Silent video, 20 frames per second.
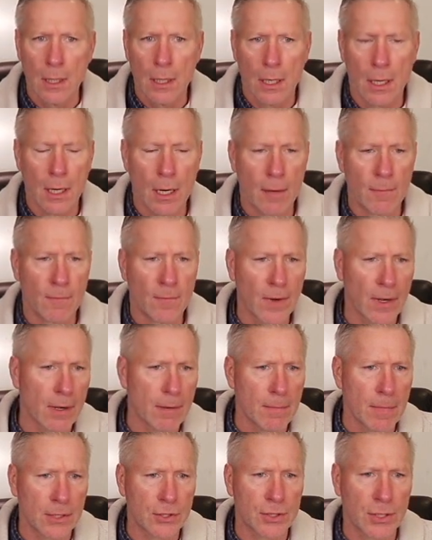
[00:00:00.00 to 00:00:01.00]
um, very
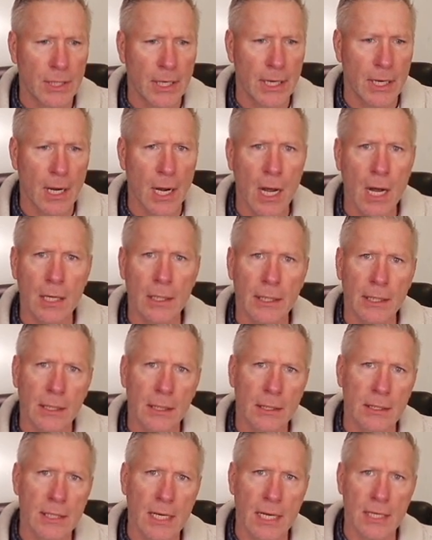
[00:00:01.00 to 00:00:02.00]
much a hotly
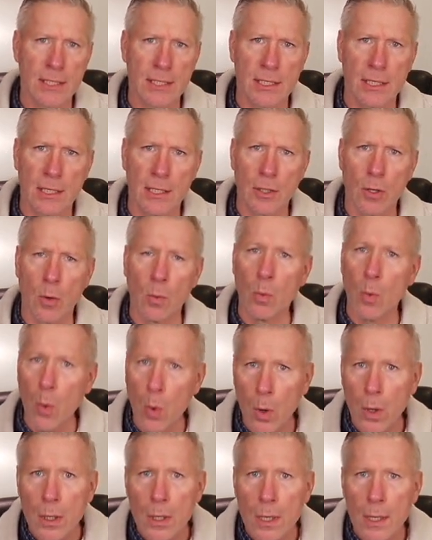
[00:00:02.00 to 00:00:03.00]
contested
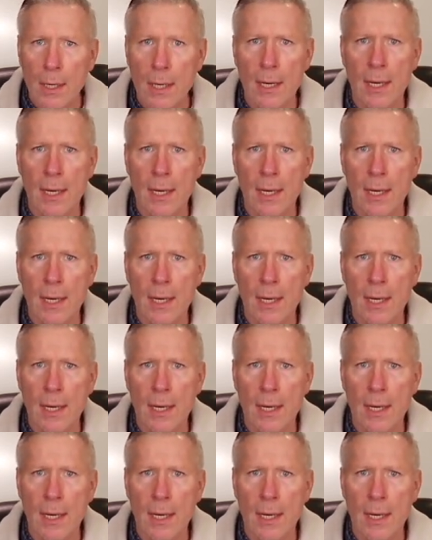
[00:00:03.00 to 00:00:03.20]
war.